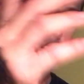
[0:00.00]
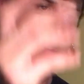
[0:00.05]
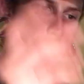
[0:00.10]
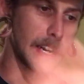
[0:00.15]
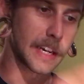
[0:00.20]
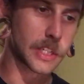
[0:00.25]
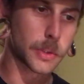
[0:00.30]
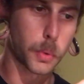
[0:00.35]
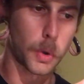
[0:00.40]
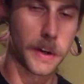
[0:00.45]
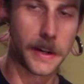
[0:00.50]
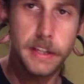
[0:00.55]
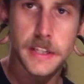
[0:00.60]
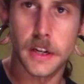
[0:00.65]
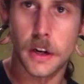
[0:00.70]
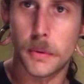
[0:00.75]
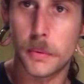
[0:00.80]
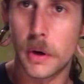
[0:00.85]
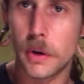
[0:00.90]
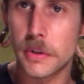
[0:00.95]
Next one is
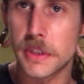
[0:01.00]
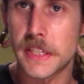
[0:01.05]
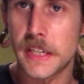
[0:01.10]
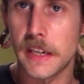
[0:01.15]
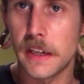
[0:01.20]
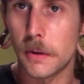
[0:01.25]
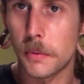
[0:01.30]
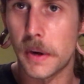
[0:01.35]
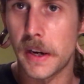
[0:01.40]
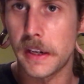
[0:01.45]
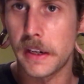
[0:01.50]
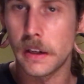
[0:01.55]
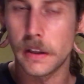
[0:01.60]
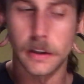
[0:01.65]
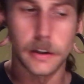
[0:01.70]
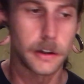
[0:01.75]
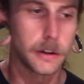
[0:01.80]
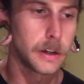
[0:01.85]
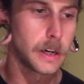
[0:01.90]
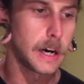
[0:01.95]
our Rhozetail
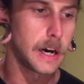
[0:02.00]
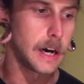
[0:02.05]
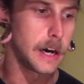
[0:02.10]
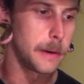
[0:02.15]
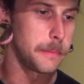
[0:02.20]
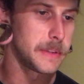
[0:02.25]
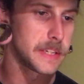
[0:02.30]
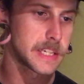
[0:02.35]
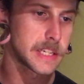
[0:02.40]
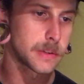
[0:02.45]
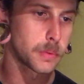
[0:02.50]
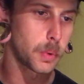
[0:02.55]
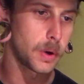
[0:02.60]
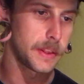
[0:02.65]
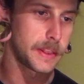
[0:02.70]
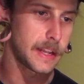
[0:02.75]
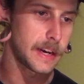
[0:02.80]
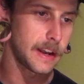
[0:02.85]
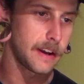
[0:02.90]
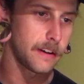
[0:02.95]
regular. This is
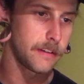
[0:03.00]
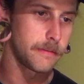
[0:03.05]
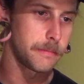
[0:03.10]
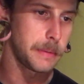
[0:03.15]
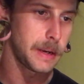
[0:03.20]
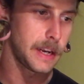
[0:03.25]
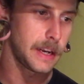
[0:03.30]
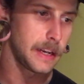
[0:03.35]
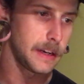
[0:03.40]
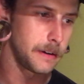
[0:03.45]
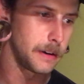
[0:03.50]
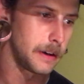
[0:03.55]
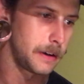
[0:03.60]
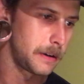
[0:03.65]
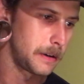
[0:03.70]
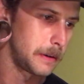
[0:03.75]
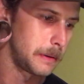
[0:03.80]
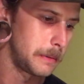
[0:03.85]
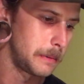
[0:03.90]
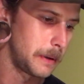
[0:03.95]
one that I've made,
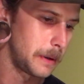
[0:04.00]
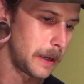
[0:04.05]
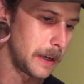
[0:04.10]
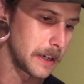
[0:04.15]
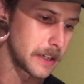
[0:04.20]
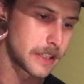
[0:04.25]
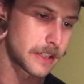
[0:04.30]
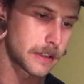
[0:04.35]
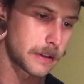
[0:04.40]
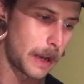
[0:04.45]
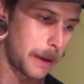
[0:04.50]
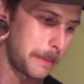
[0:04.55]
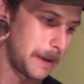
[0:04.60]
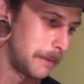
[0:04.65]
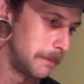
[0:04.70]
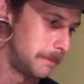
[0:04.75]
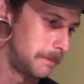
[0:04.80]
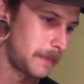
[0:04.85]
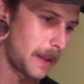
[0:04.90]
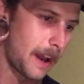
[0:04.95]

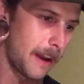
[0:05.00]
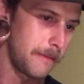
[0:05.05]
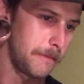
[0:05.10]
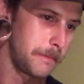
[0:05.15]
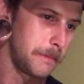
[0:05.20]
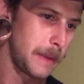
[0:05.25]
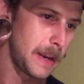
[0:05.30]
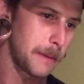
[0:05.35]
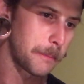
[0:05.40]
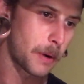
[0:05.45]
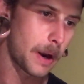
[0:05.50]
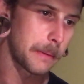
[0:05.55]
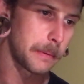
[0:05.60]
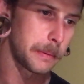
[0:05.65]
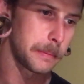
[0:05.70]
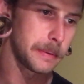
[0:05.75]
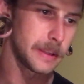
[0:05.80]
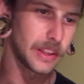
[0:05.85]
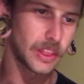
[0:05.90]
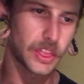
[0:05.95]
I've made
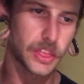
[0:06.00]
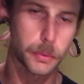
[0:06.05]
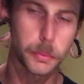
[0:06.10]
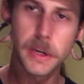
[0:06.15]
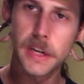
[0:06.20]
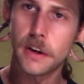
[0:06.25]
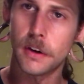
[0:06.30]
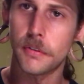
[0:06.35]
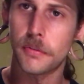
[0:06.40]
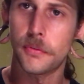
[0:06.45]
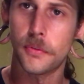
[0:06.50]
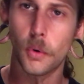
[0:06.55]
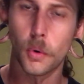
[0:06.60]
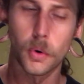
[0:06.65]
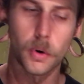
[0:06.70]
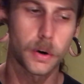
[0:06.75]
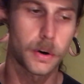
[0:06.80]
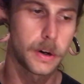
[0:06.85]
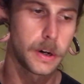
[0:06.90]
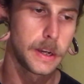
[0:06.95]
probably 3 to
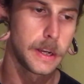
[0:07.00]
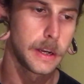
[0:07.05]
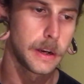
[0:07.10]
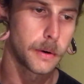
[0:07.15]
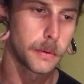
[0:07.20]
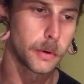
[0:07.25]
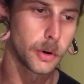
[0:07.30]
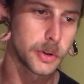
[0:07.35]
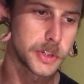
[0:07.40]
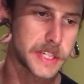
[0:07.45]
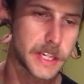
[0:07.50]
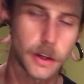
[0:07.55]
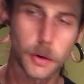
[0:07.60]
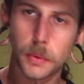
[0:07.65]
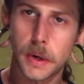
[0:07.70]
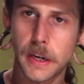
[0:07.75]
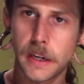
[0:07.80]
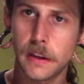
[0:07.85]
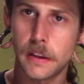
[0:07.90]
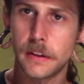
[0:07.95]
4 Rhozetail
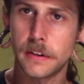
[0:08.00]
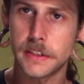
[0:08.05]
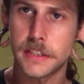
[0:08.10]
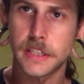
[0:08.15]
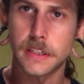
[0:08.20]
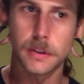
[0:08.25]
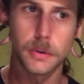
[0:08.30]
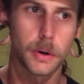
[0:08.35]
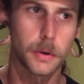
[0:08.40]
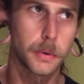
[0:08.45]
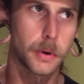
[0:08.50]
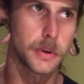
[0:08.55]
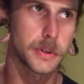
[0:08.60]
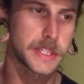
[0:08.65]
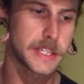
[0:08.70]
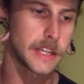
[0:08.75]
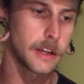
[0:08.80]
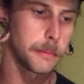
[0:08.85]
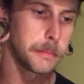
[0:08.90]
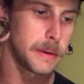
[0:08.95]
regulars to a
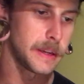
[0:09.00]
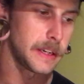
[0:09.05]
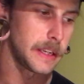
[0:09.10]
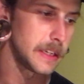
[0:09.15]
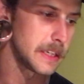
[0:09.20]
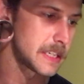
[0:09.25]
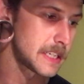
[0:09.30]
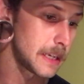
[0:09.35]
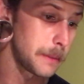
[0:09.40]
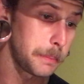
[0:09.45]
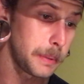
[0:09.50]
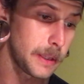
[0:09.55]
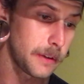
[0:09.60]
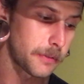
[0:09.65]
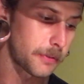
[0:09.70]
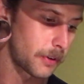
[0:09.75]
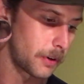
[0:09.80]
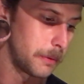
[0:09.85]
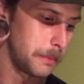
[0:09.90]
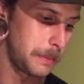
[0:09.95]
Rhozetail Mini, simply
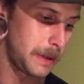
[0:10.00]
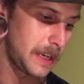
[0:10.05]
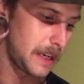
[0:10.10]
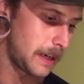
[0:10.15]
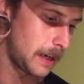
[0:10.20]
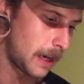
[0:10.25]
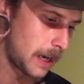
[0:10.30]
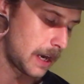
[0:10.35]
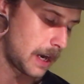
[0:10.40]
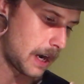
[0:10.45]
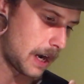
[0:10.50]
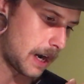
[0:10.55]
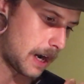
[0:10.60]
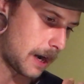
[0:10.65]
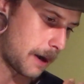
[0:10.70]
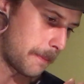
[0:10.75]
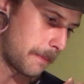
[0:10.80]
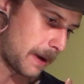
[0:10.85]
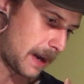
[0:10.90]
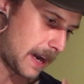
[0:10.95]
for me
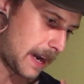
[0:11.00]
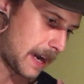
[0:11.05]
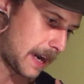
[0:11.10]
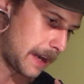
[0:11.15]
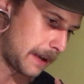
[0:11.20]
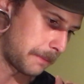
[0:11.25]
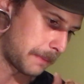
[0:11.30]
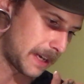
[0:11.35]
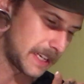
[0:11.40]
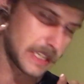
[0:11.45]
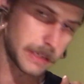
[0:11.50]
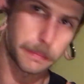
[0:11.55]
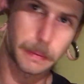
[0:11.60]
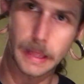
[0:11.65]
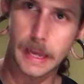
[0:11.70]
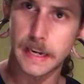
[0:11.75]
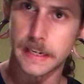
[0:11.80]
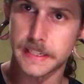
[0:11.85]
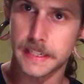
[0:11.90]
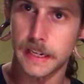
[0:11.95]
on my
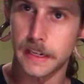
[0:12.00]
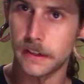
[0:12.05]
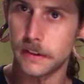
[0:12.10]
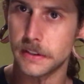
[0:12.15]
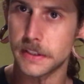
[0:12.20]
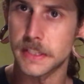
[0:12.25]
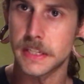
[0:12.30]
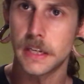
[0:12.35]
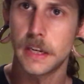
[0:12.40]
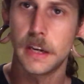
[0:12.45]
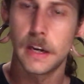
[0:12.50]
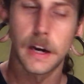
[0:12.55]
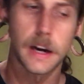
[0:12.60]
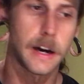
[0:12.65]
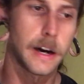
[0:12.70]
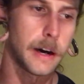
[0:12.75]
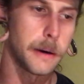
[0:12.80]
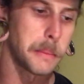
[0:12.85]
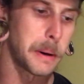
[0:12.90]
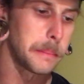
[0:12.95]
supply of tails.
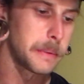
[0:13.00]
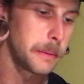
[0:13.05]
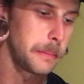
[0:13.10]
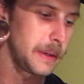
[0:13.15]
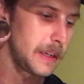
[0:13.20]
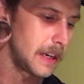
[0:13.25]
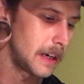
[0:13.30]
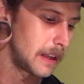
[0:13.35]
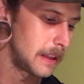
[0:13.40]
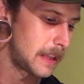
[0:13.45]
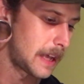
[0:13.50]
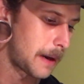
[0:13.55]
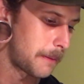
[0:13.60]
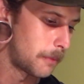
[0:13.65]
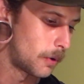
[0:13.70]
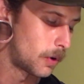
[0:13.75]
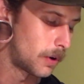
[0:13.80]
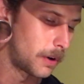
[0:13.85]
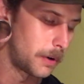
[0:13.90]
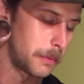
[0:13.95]
I'm going to be getting a lot
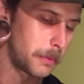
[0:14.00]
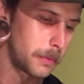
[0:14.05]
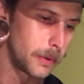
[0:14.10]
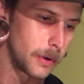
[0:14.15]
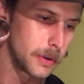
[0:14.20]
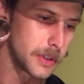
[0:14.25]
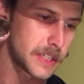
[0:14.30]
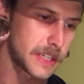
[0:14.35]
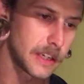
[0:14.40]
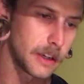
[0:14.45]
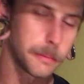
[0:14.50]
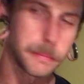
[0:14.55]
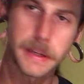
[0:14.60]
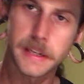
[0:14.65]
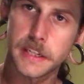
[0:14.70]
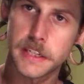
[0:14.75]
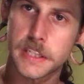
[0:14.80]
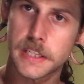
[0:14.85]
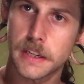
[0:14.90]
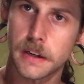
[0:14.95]
more Rhozetail
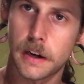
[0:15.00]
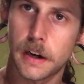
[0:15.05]
Mini